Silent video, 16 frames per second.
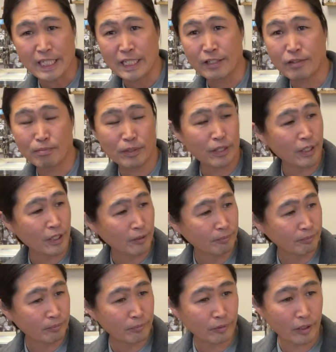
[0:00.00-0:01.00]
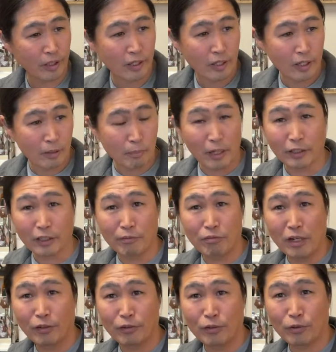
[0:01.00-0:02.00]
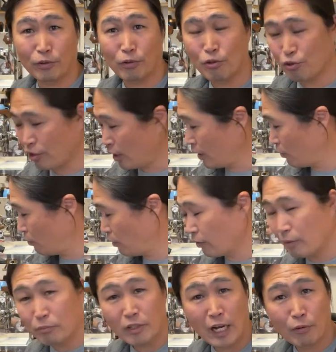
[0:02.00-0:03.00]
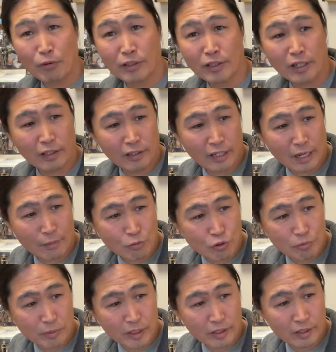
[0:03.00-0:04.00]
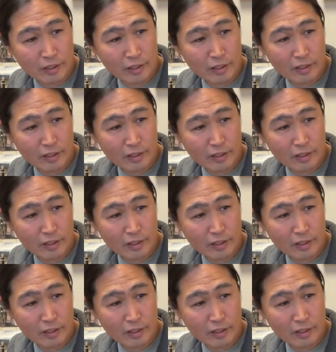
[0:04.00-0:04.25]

it's pretty good. But if you are new to the channel, welcome to our daily live streaming.